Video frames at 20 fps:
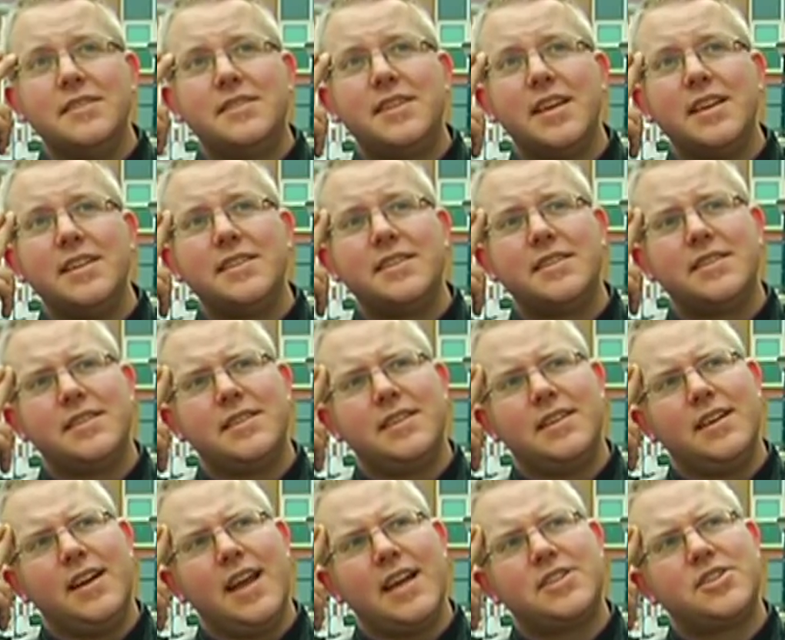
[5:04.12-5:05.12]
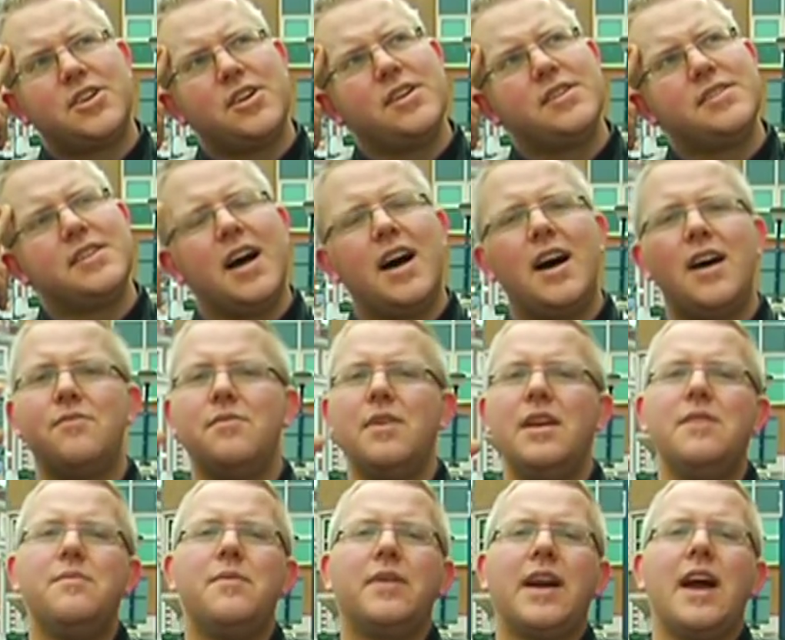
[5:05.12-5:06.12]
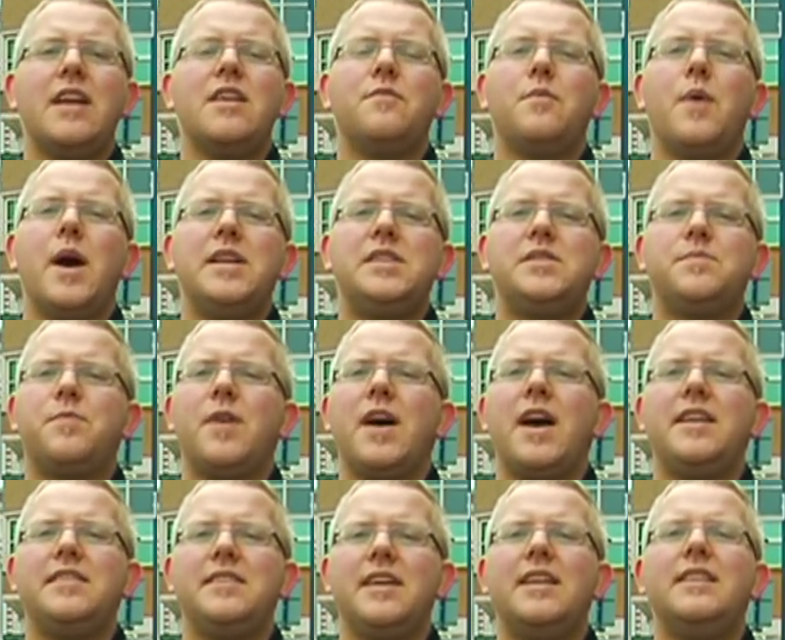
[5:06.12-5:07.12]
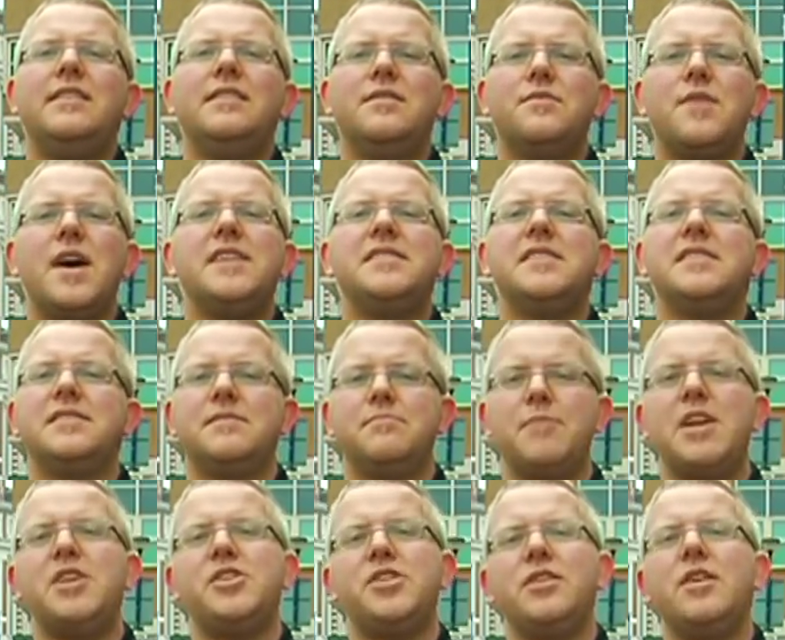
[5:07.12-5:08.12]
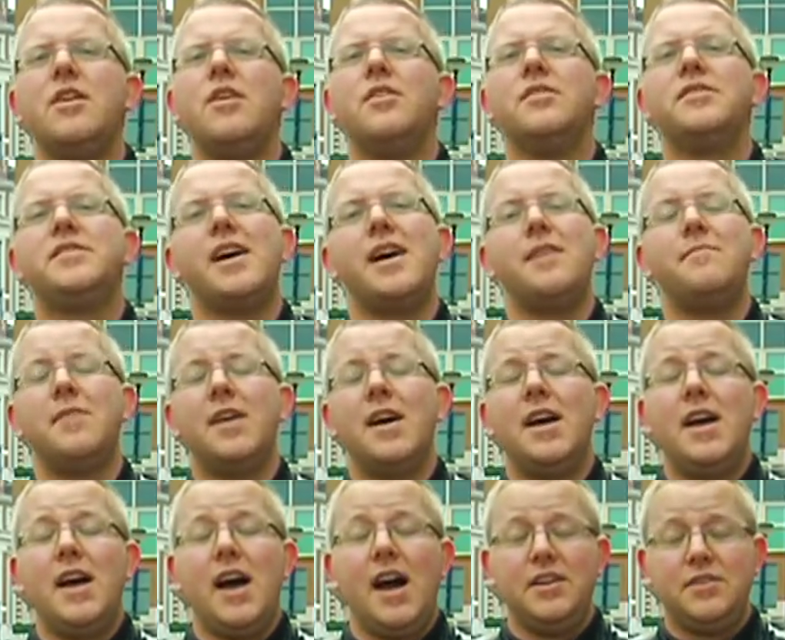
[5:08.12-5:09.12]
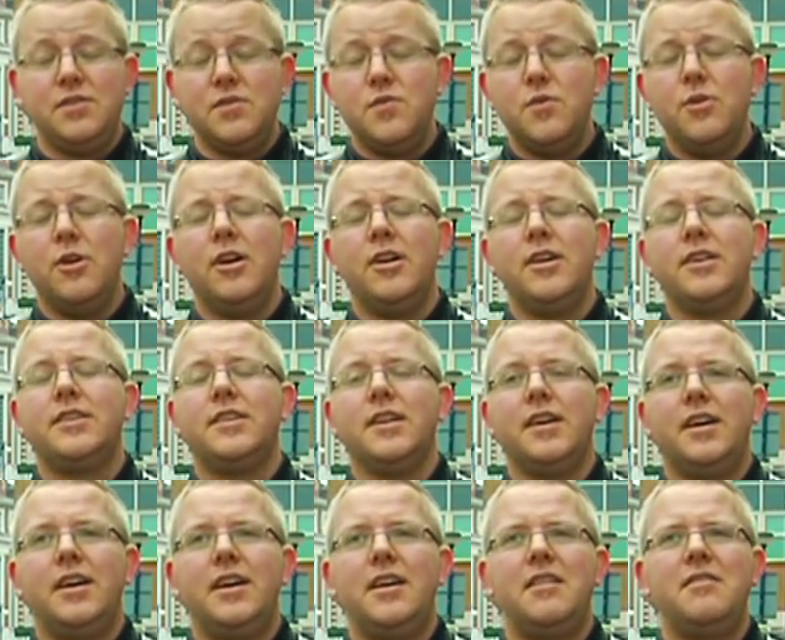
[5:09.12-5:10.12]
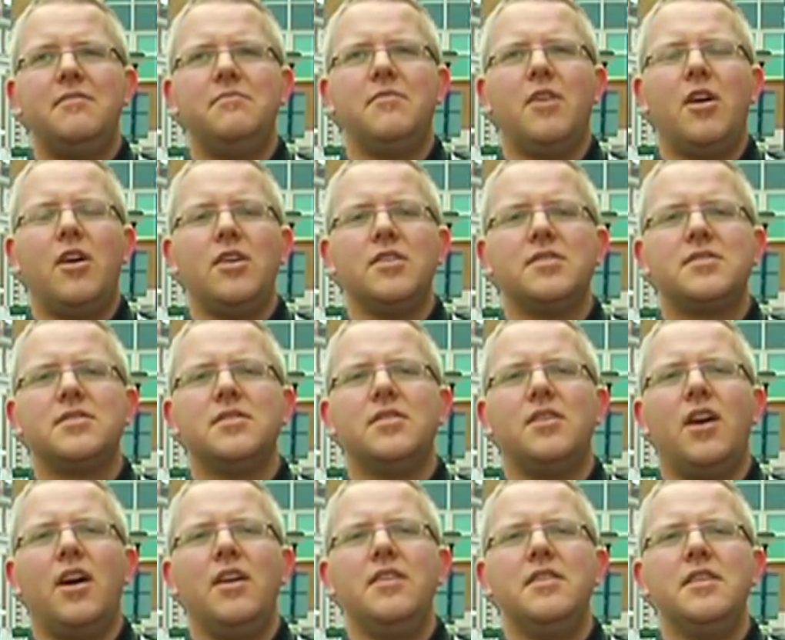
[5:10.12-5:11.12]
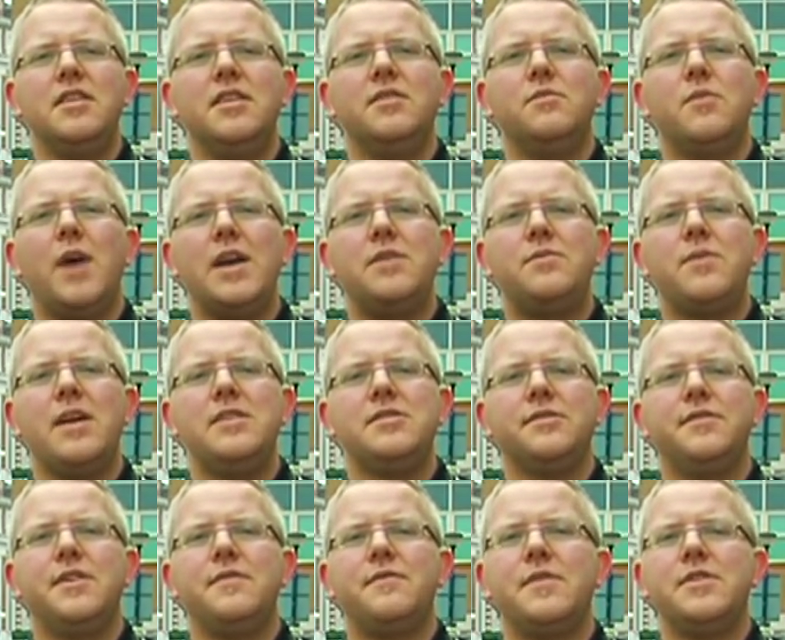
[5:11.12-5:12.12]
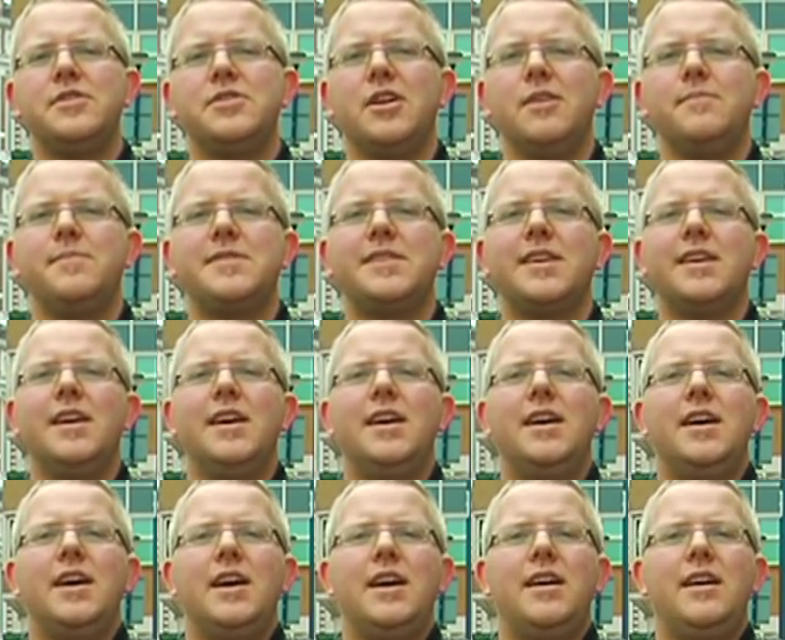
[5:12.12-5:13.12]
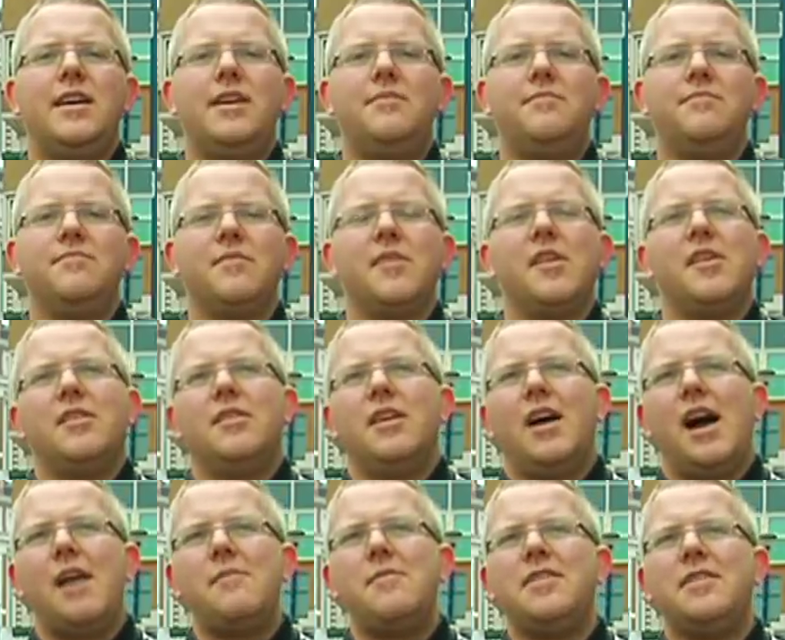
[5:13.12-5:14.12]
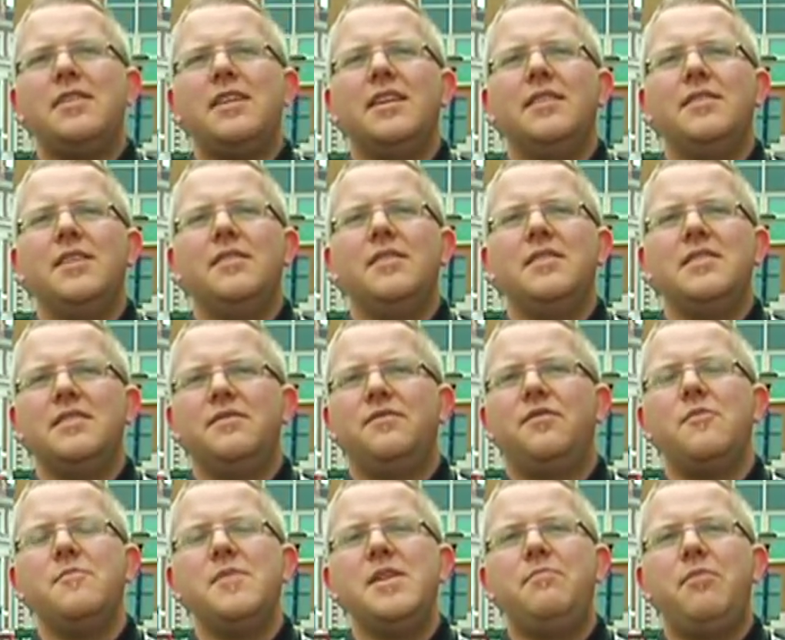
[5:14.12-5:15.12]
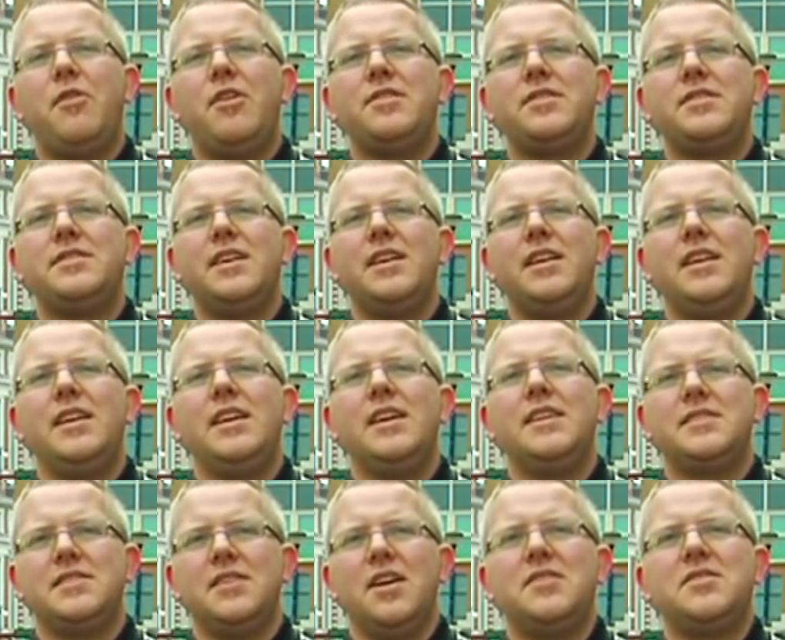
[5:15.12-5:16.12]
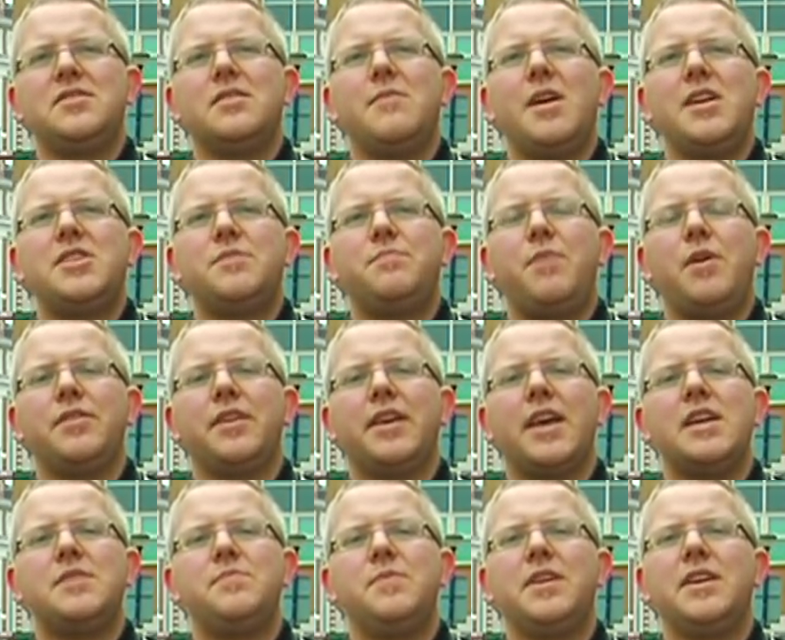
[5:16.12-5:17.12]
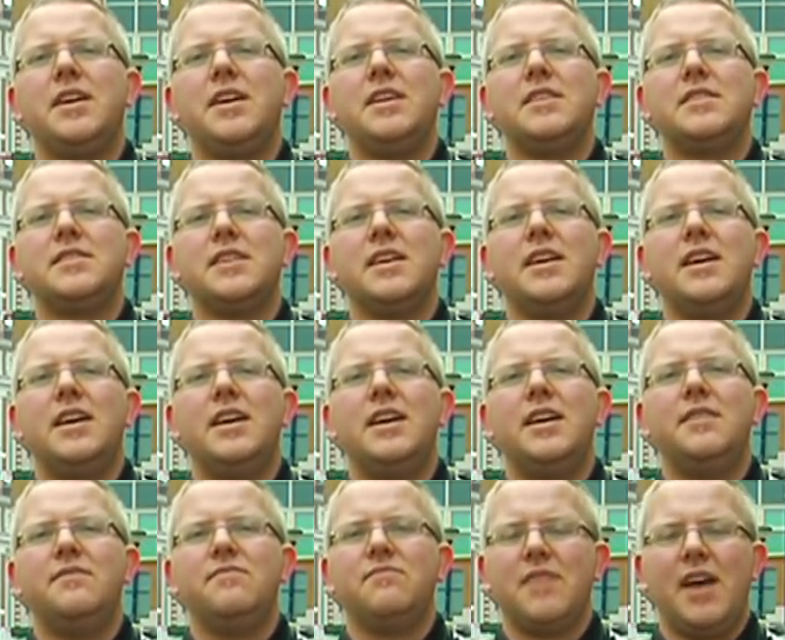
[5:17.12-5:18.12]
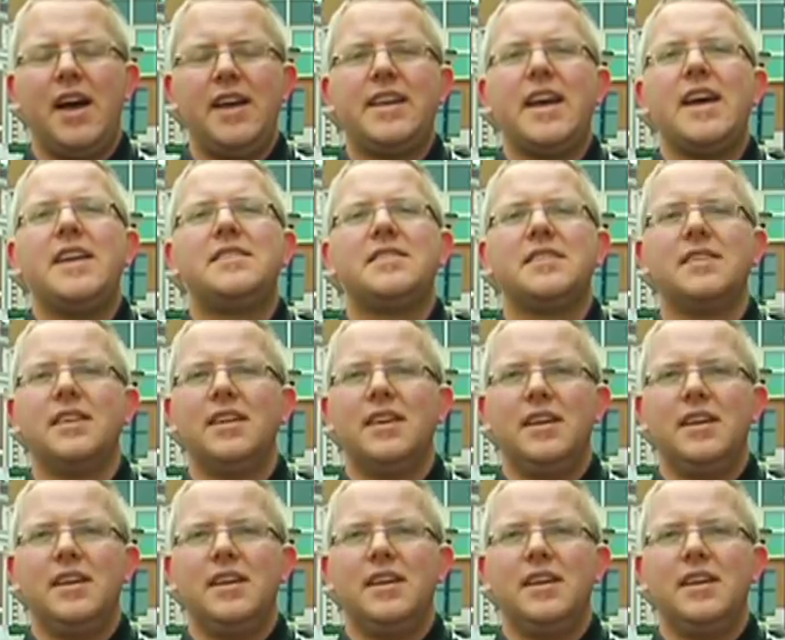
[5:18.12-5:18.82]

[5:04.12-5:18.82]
Since the lectures are really kind of widespread and the rest is managing your own time, I do work also on a wide range of different jobs. I mean, for me personally, it's not so much about the cash because I get